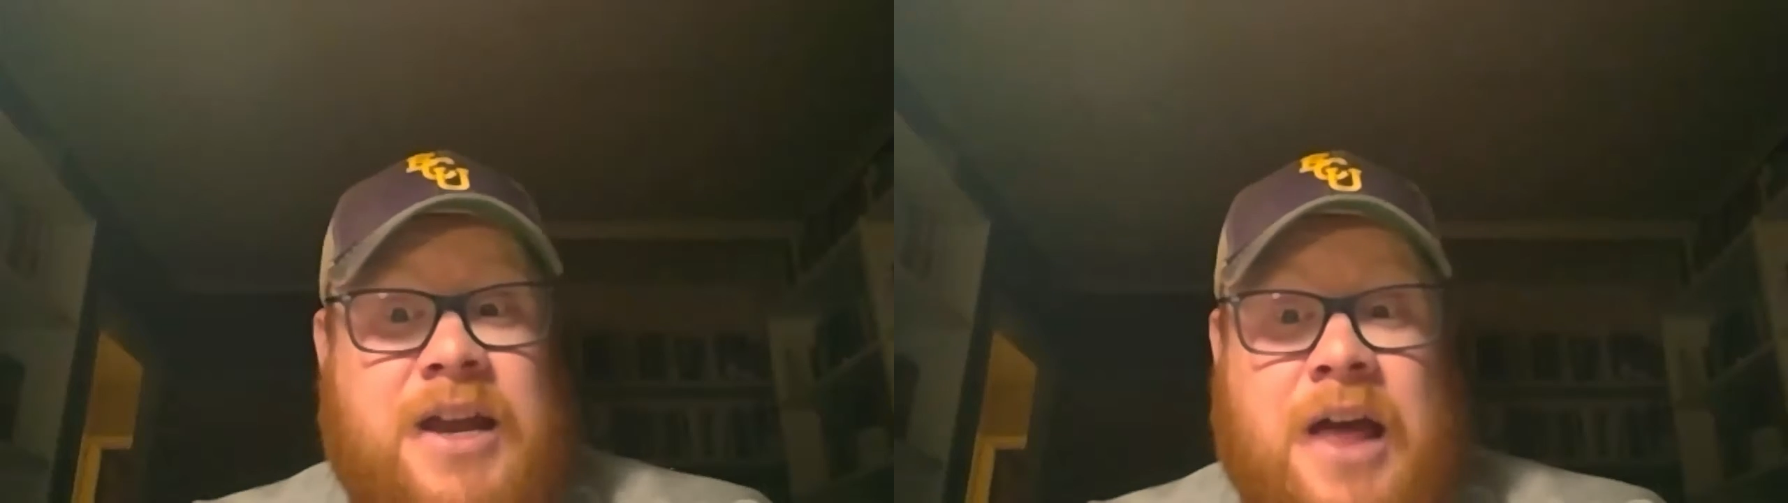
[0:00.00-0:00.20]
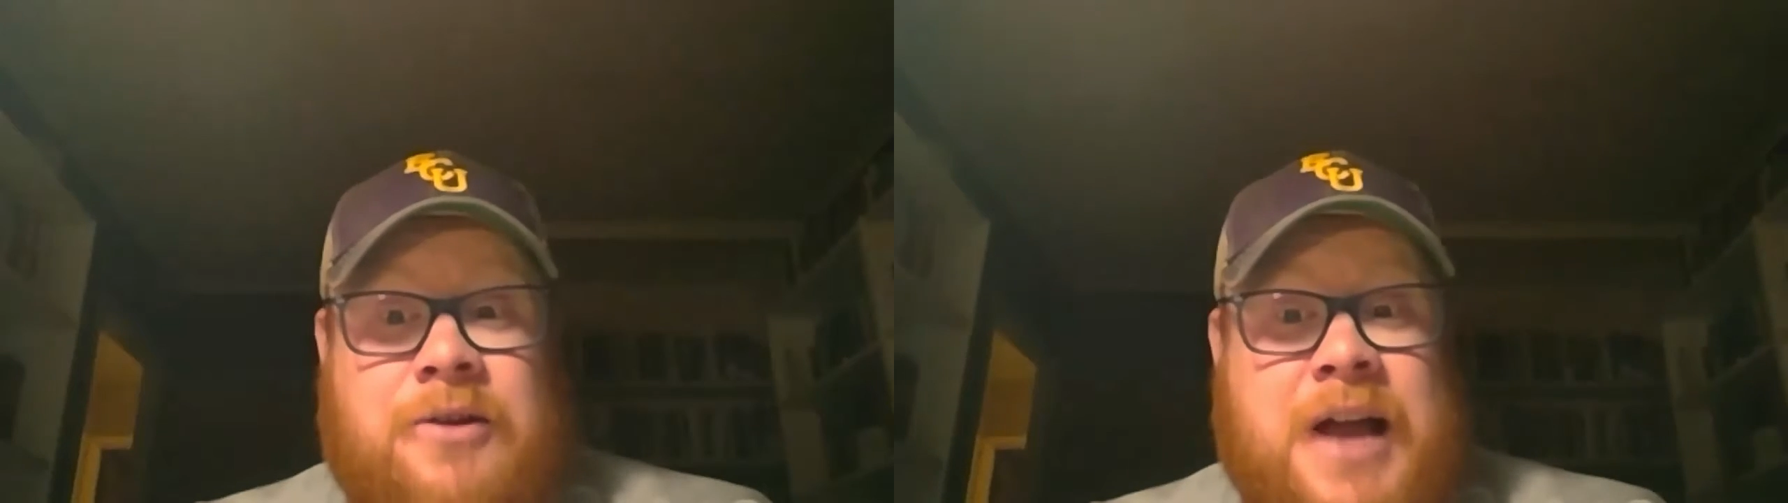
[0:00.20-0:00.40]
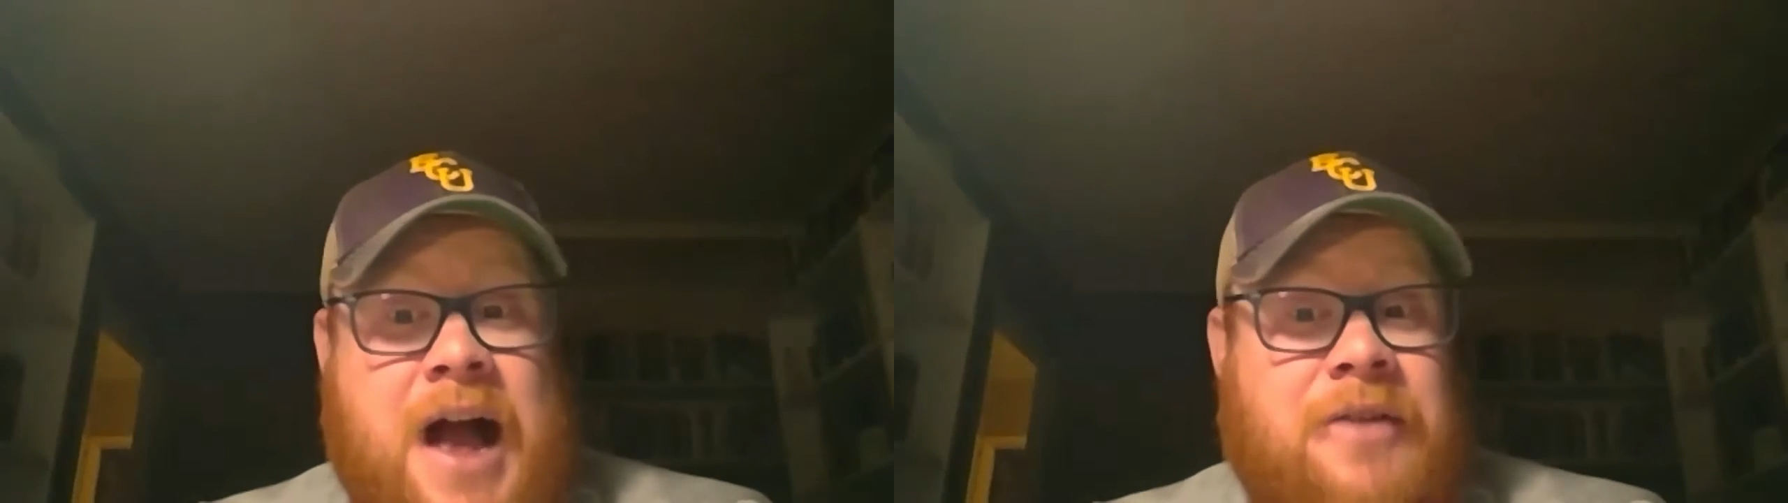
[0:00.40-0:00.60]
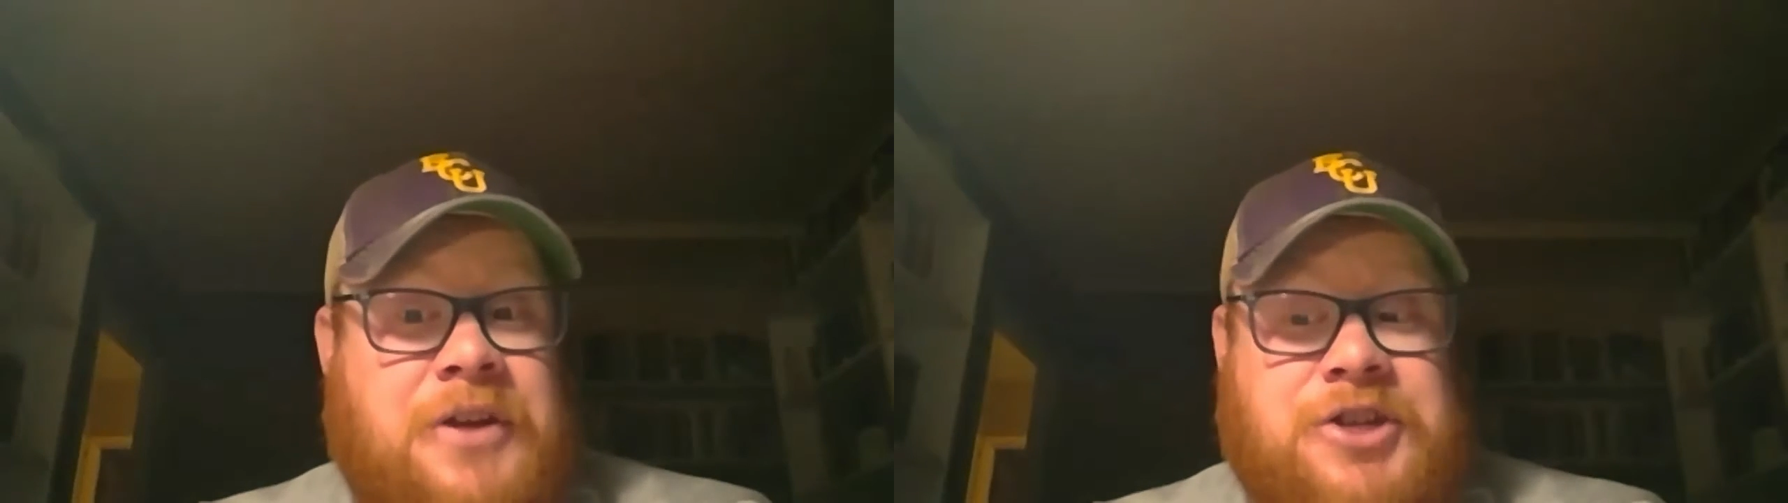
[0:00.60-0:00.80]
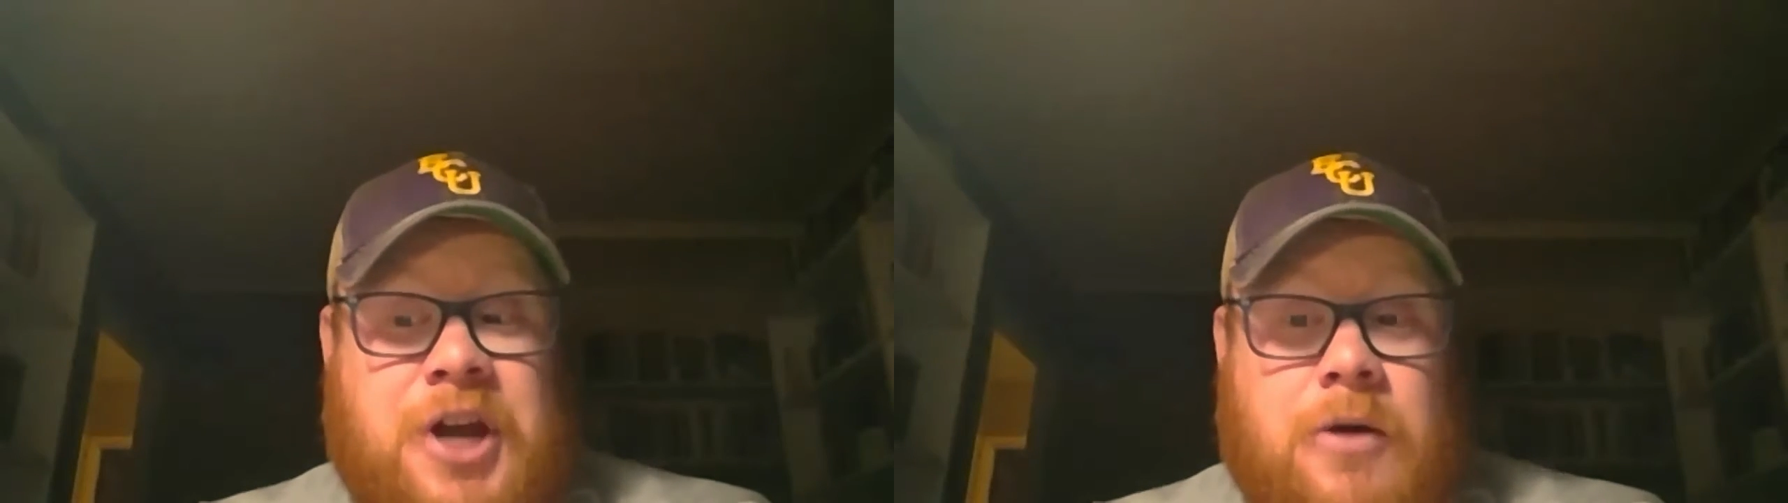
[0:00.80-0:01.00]
another guy on
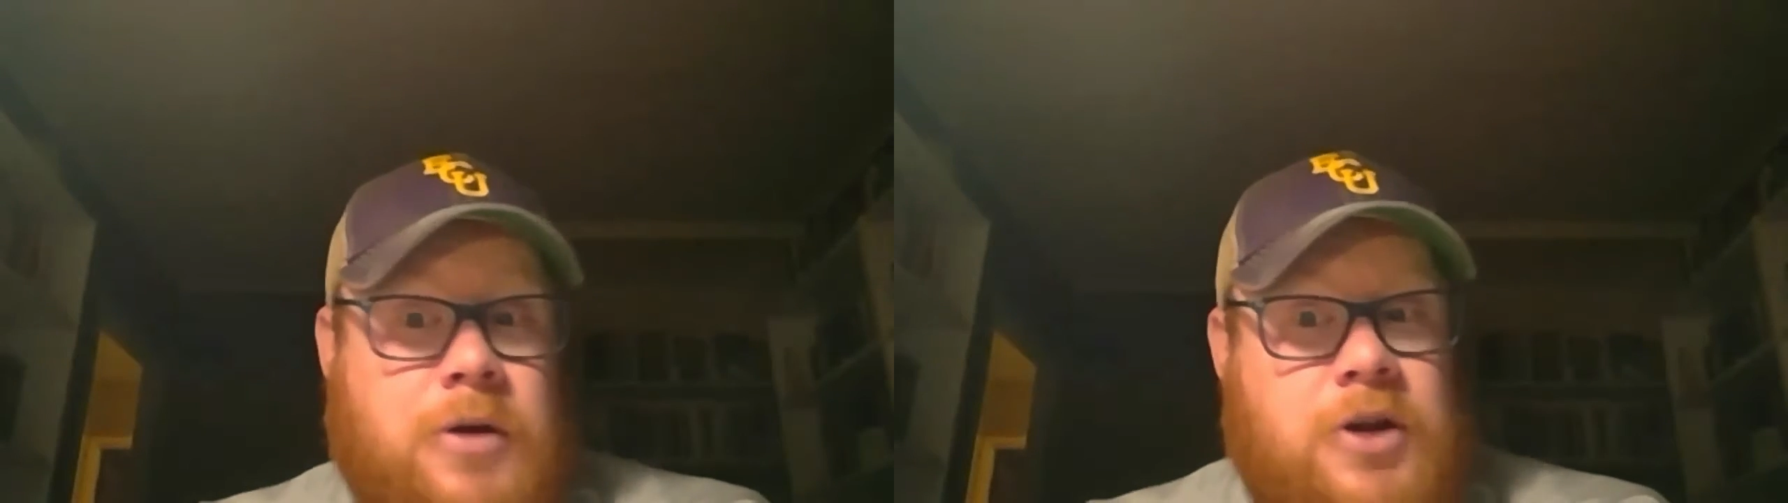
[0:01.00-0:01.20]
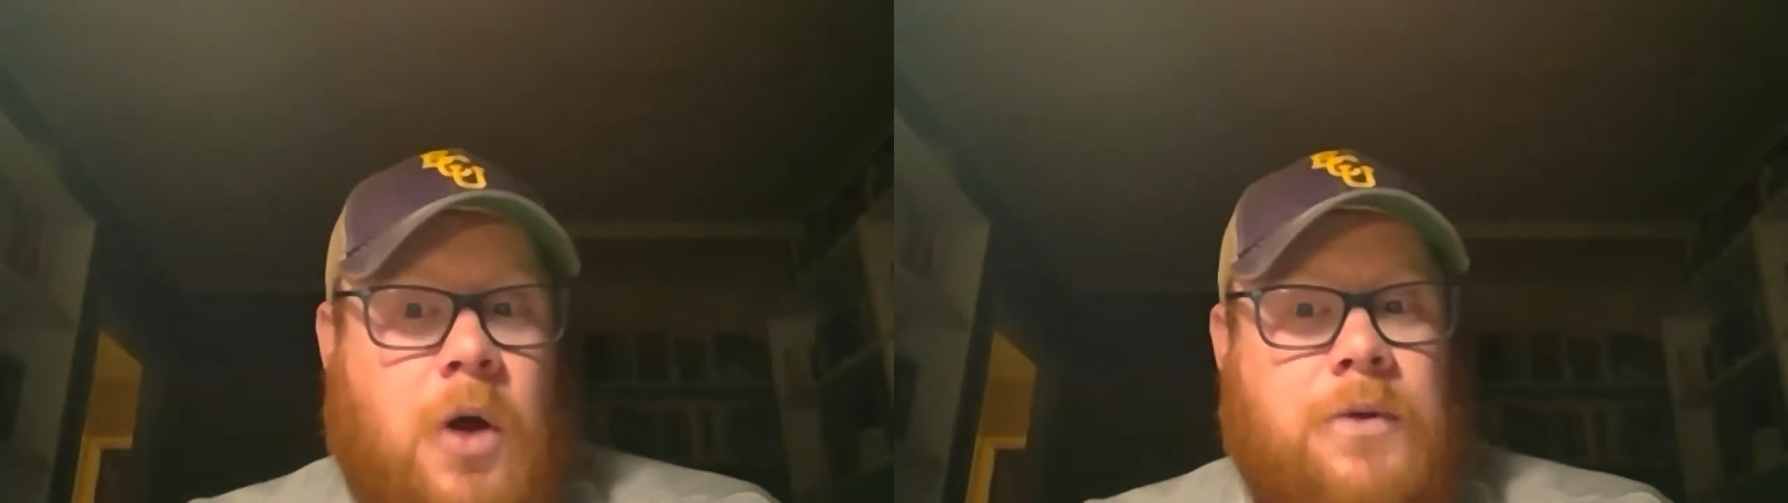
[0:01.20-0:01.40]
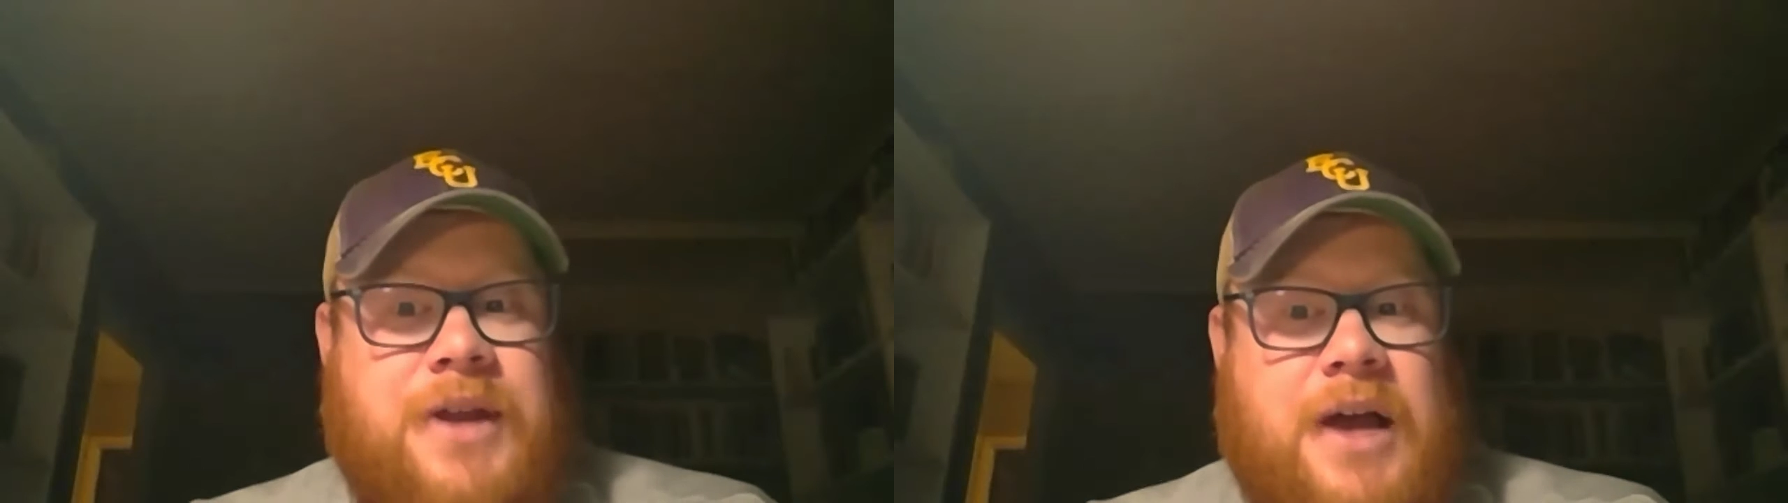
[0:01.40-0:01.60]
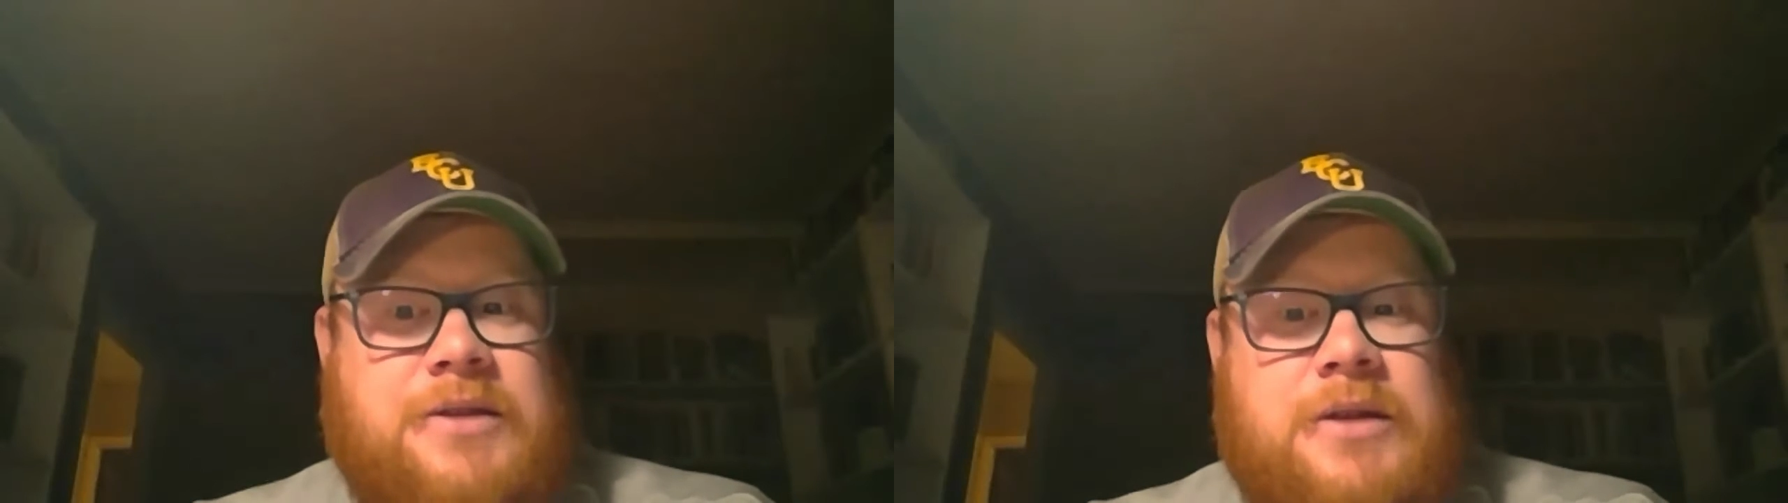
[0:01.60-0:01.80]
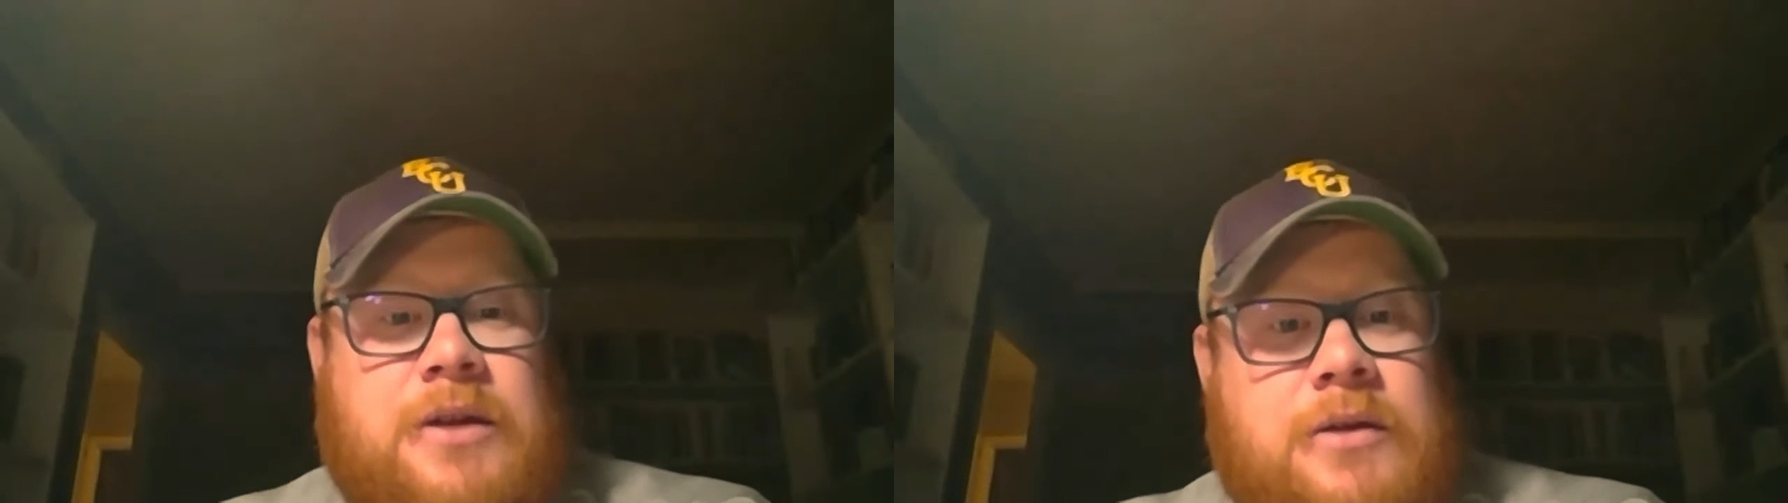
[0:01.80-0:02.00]
this show, Goldust.